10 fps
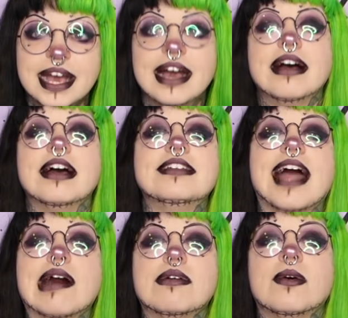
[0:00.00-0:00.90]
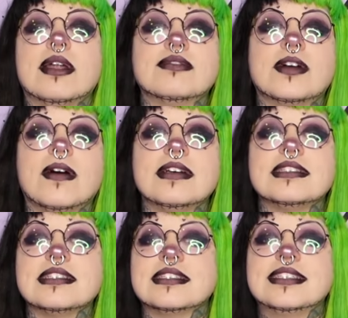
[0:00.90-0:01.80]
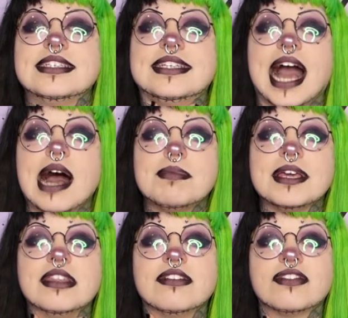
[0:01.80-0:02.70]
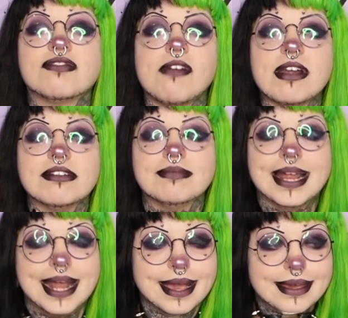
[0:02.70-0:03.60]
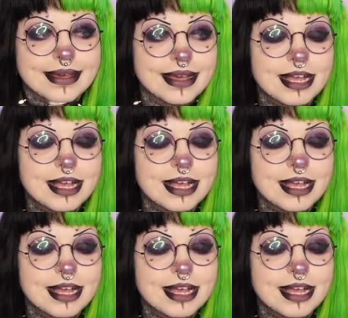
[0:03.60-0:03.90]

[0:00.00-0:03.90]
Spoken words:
and now all I've got is this gap in the front of my neck.